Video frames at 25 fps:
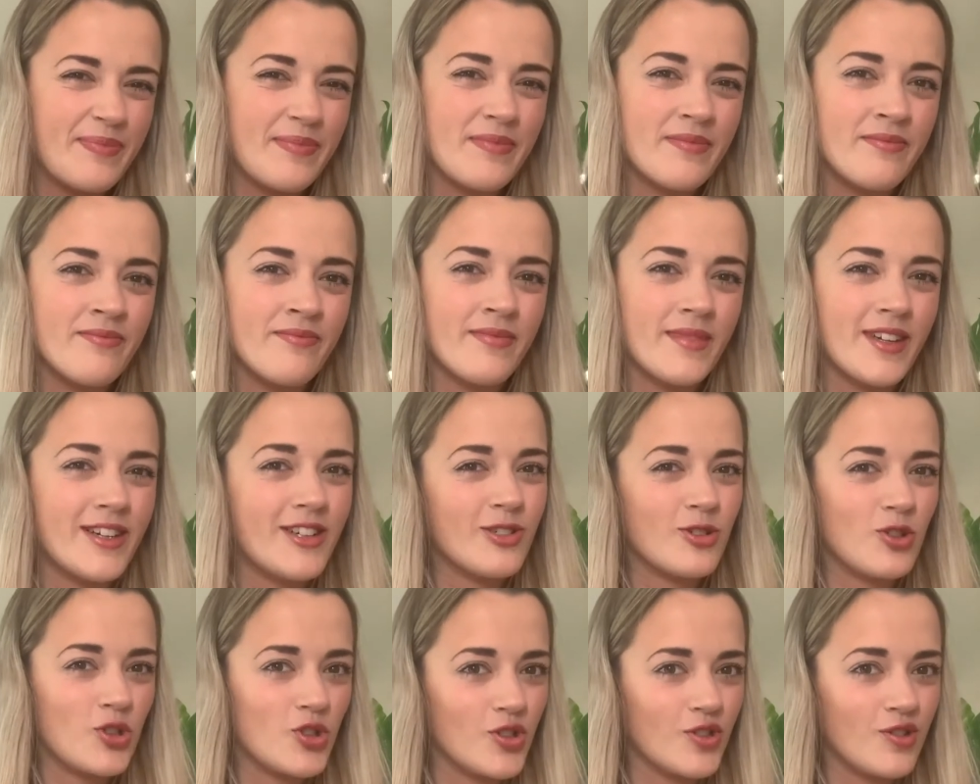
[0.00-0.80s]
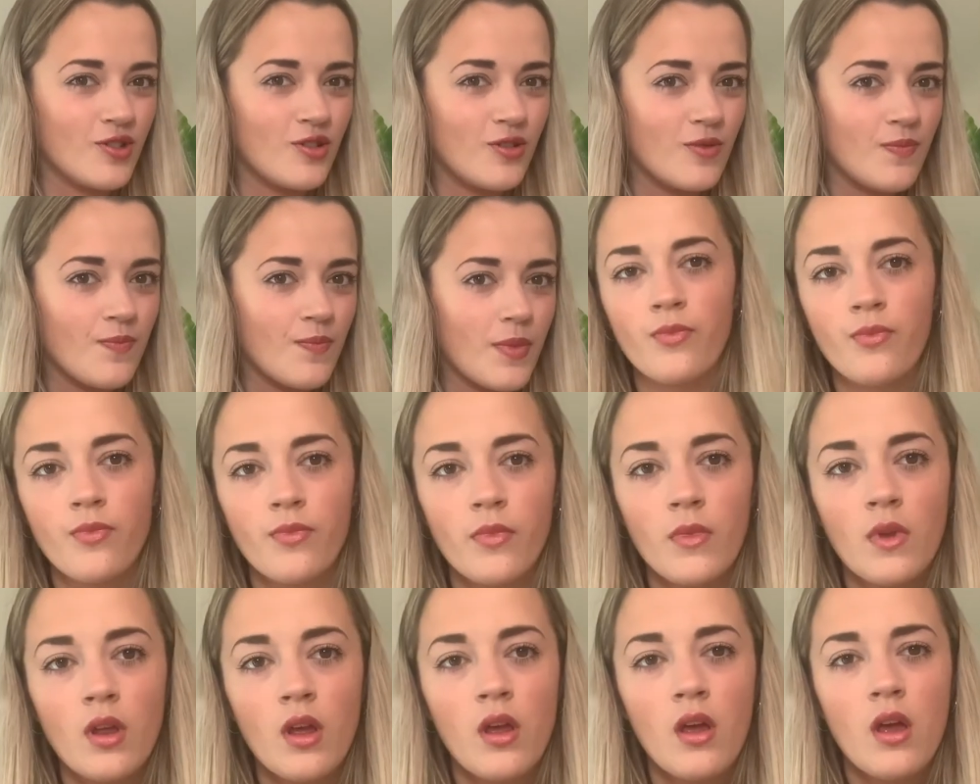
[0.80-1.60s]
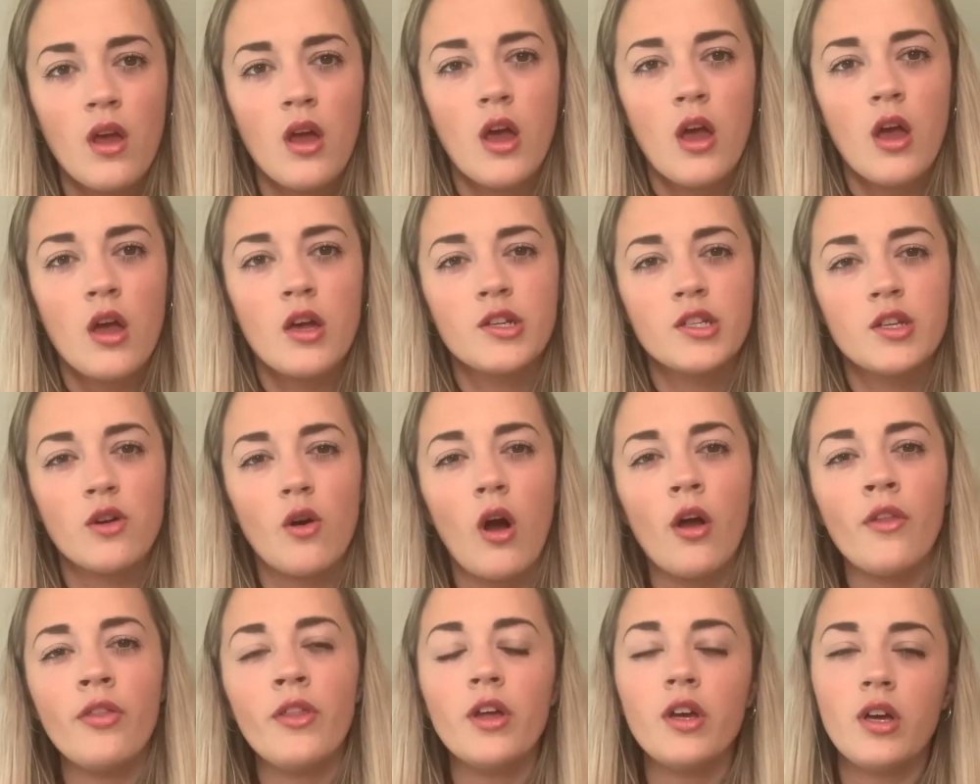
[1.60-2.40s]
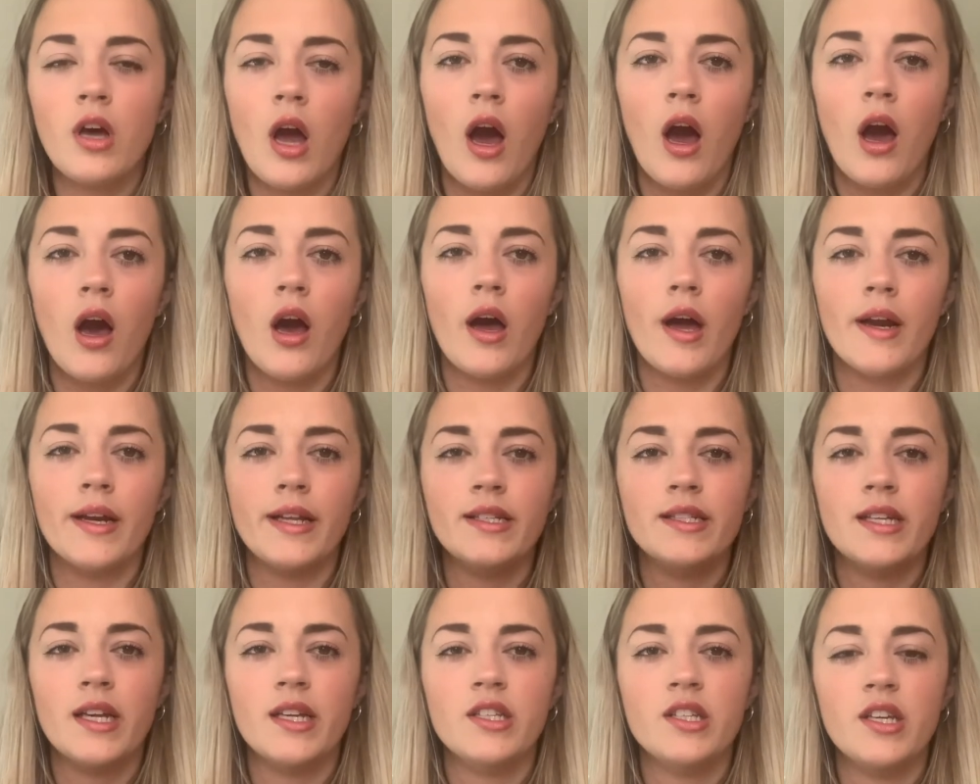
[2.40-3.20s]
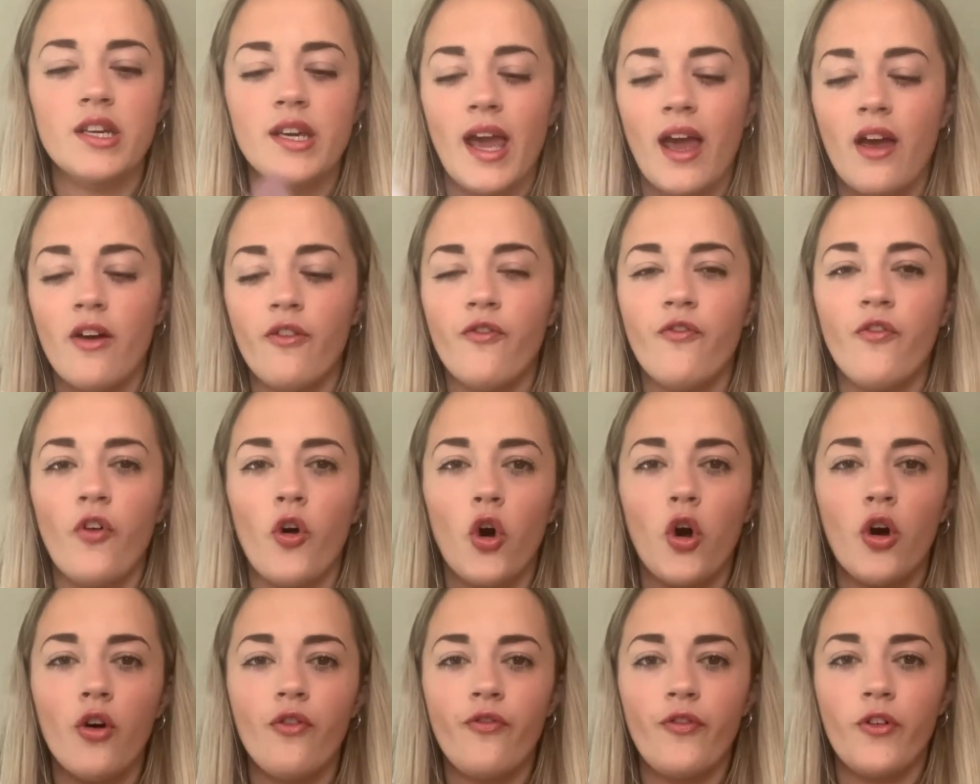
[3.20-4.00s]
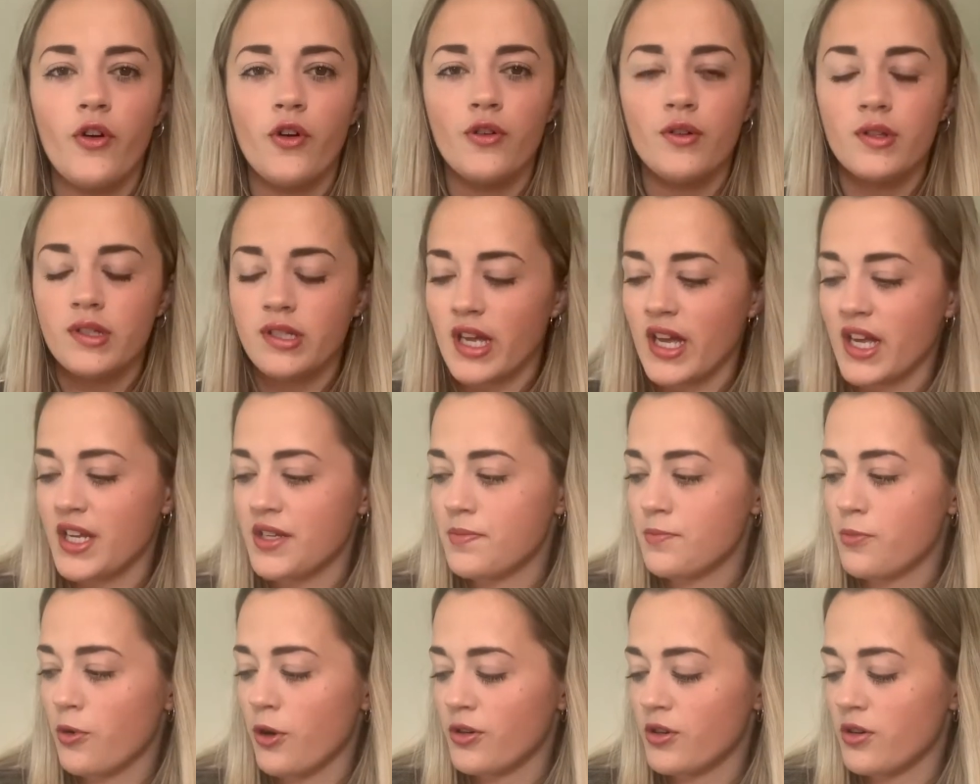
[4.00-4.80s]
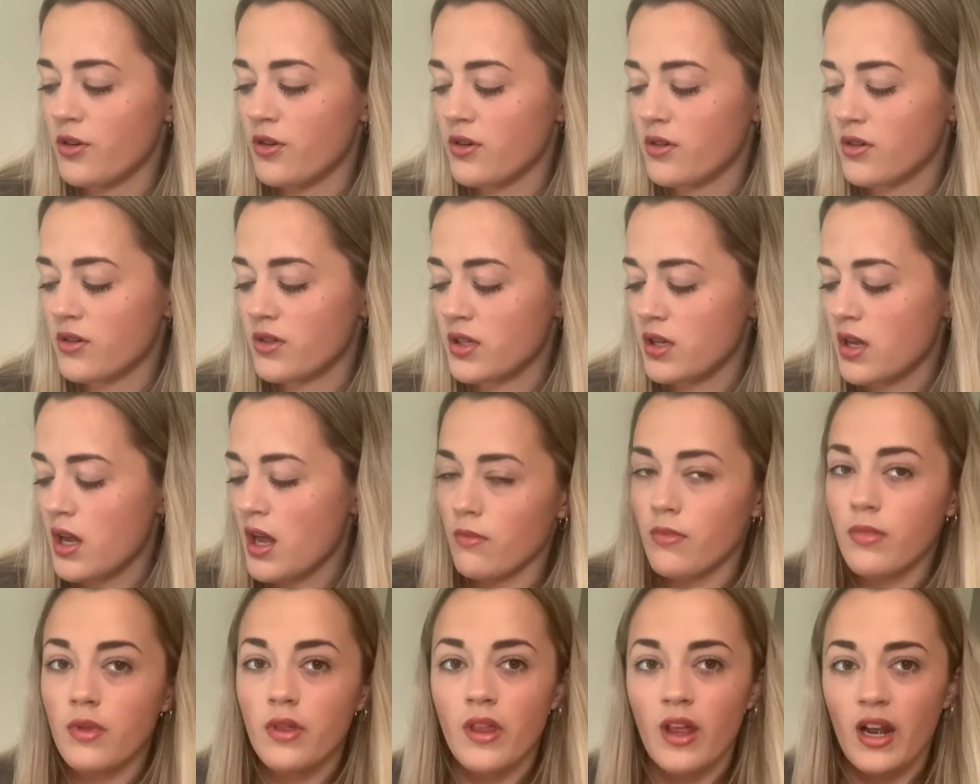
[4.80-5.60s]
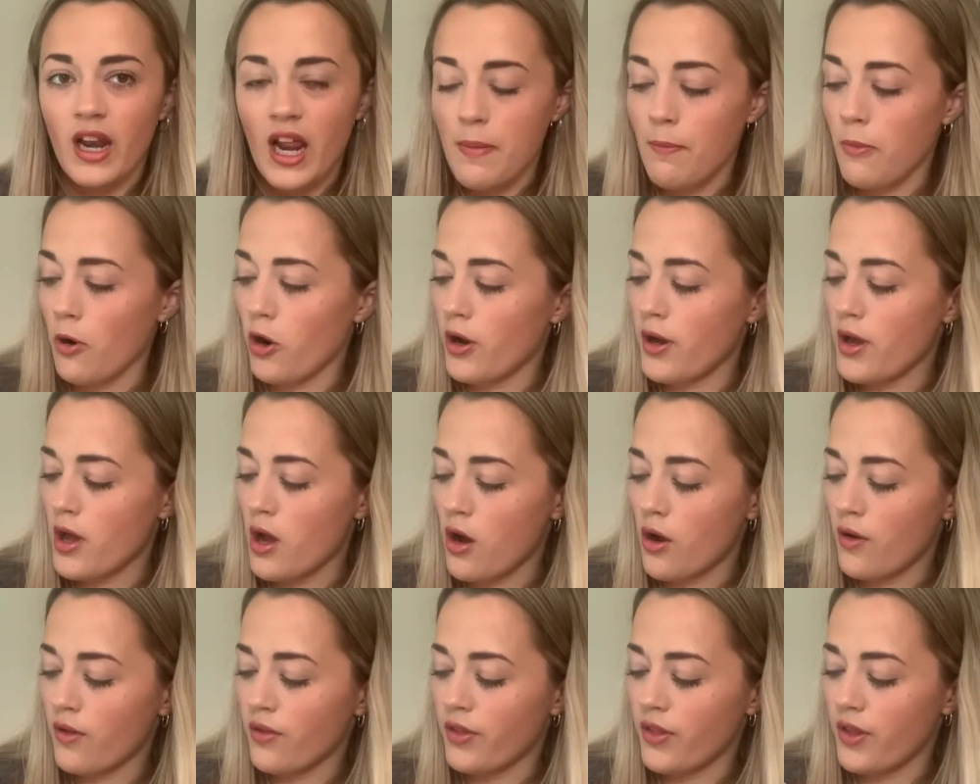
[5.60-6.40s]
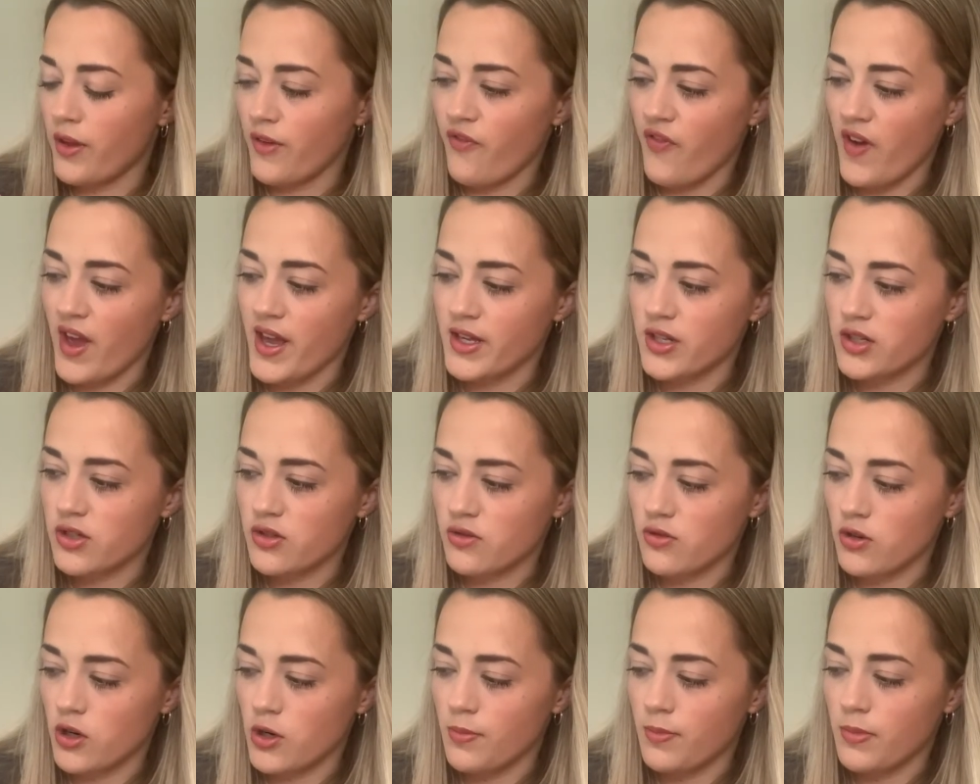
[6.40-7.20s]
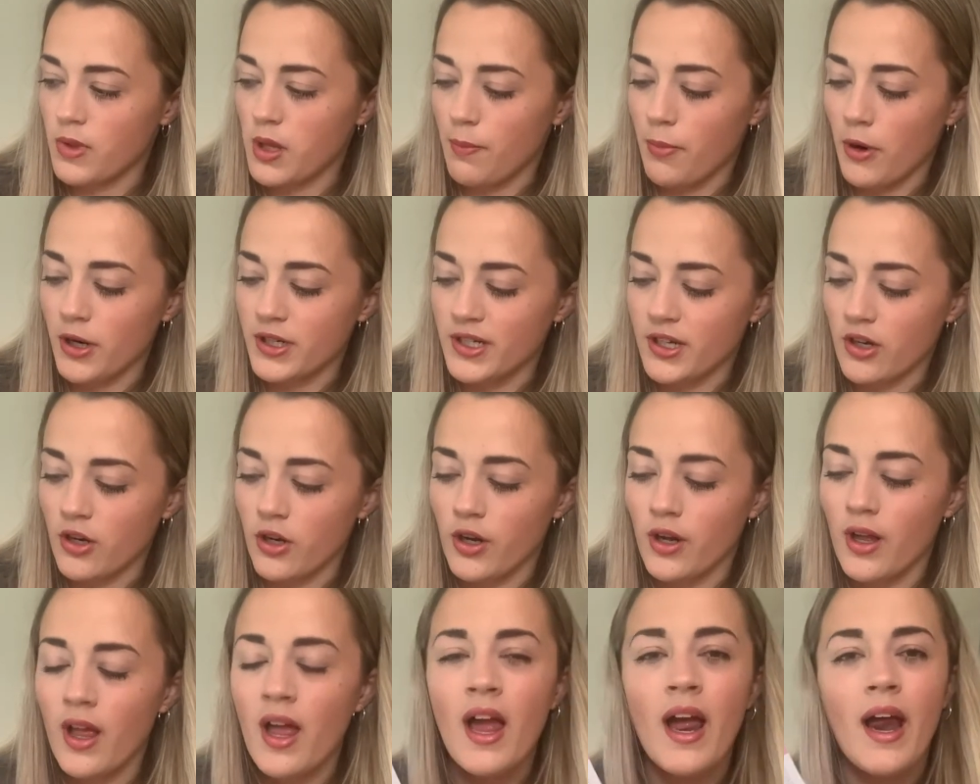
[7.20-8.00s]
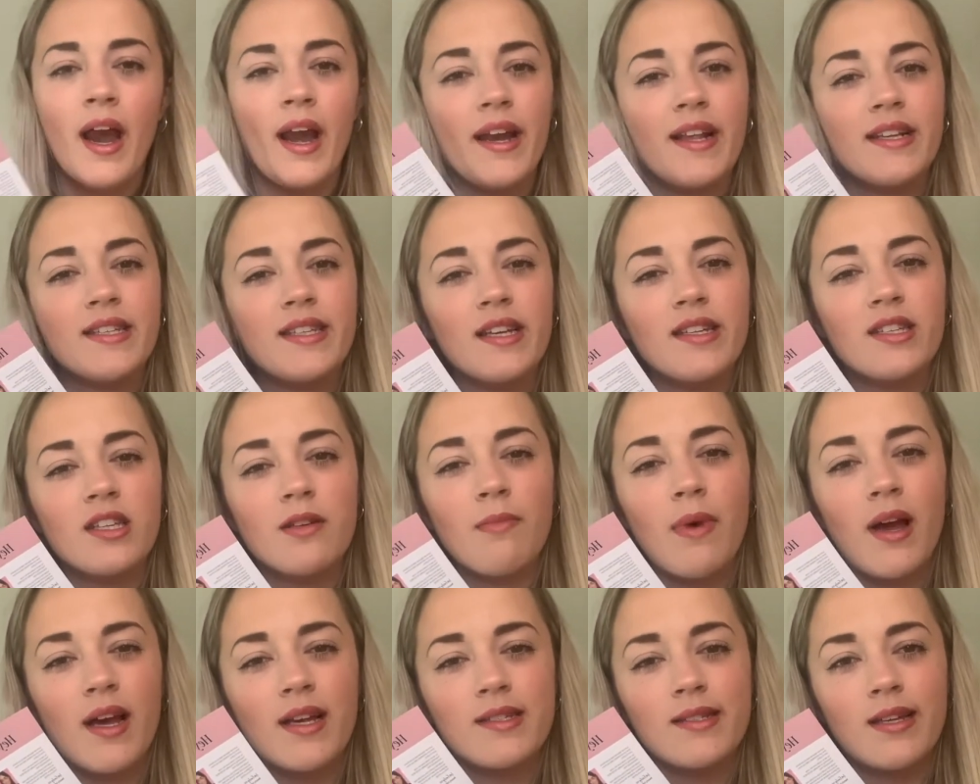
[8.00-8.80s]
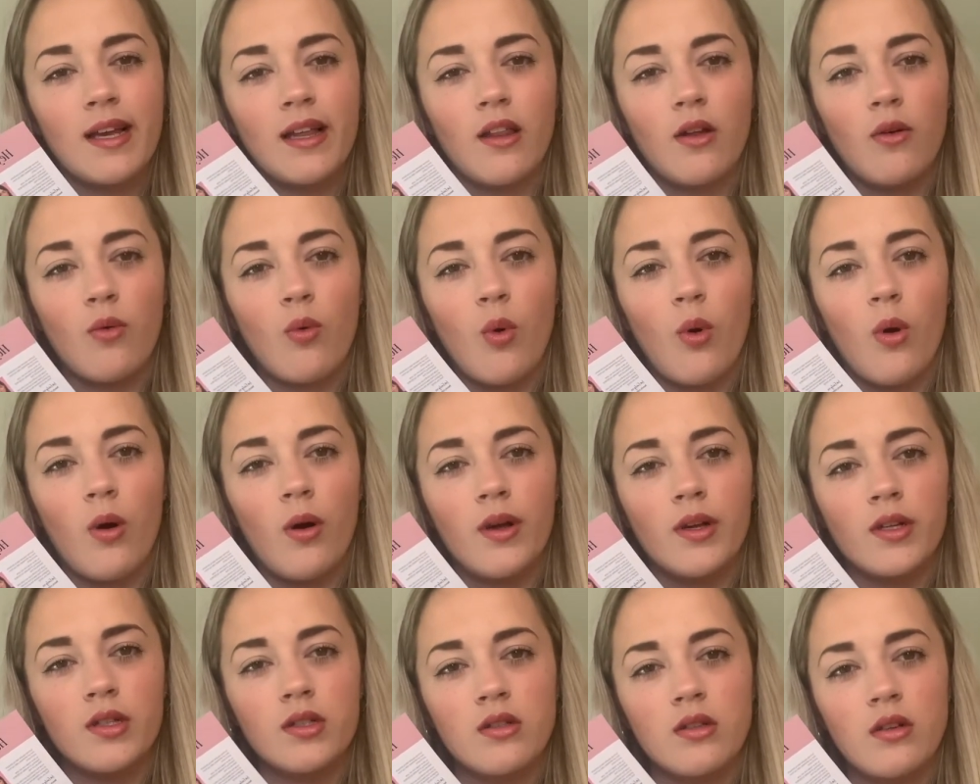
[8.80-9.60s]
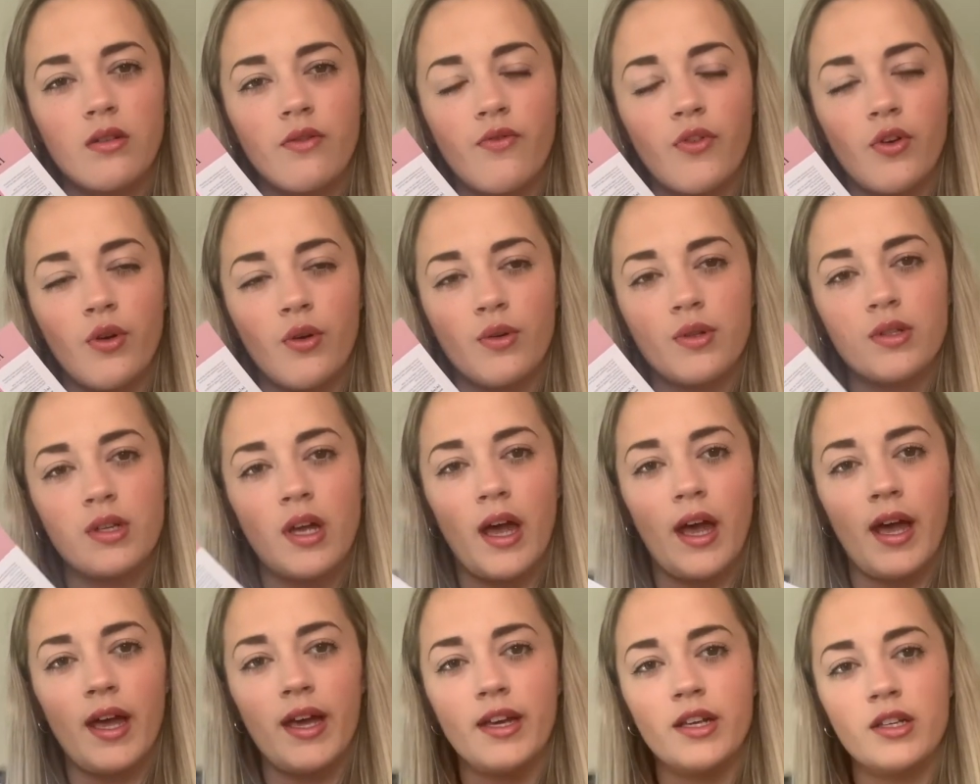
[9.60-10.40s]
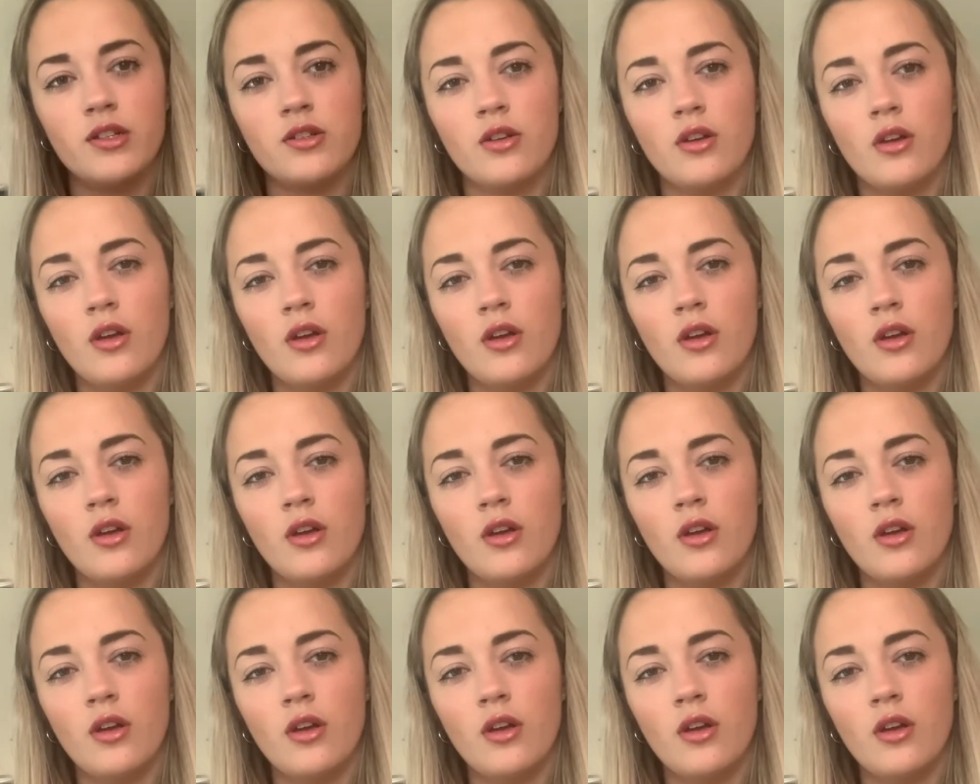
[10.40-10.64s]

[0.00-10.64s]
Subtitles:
not sure. So on the card it says you get four full size products: the lip oil, the face scrub, the body oil, and it says the micellar water is full size.